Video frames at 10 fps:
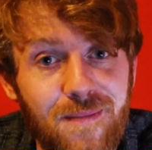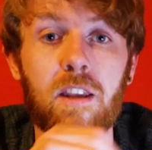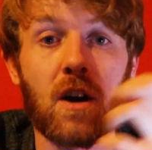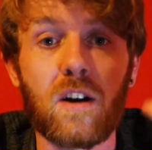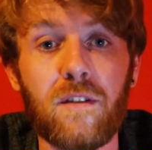
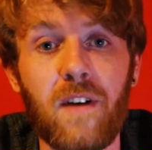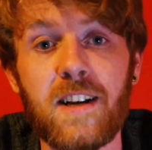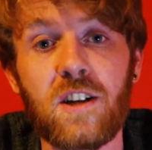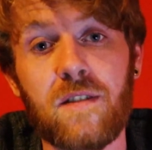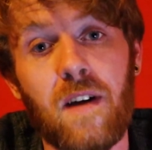The other
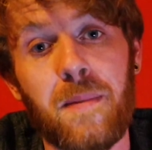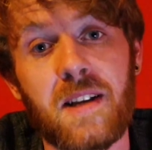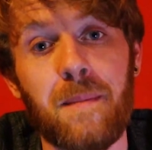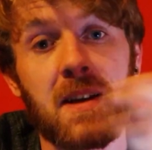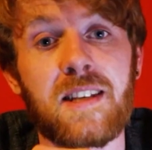advantage of
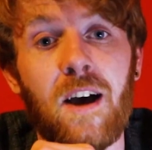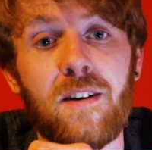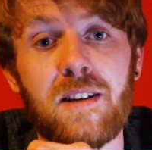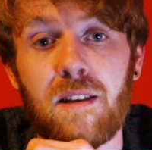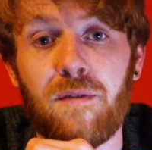Epidemic
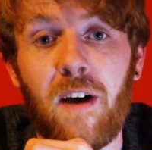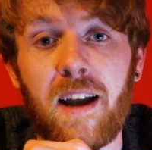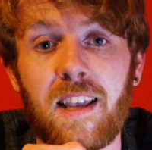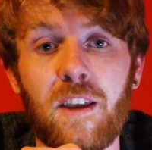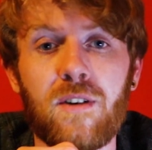Sound is the
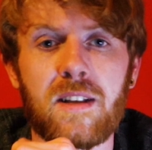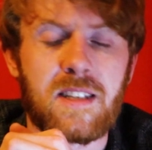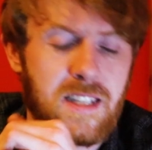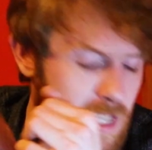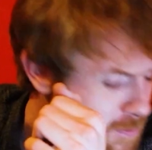fact that you can
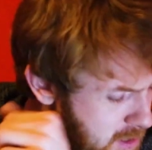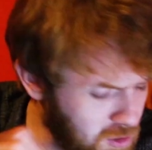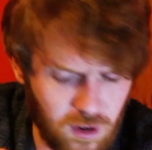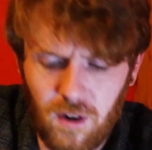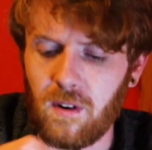
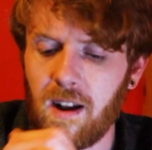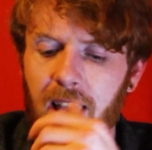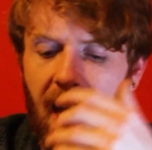sift through